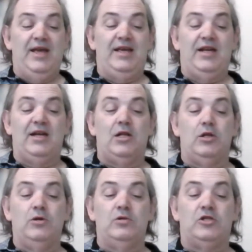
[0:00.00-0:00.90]
it
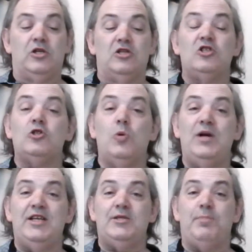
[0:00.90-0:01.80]
includes
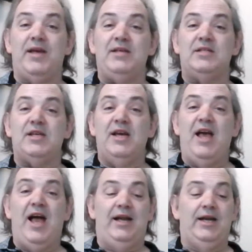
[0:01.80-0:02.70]
Squarespace,
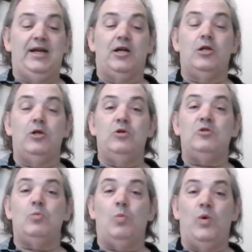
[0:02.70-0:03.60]
and it includes
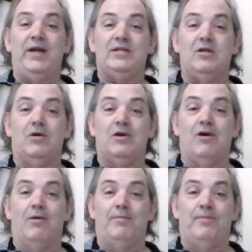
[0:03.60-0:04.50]

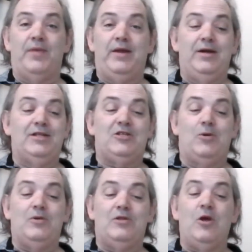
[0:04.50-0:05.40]
Wix.com.
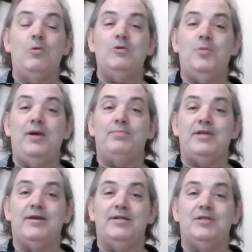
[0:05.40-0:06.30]
So those
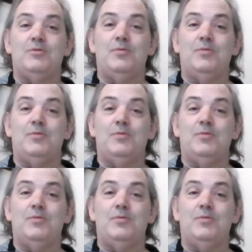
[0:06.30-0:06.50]
websites,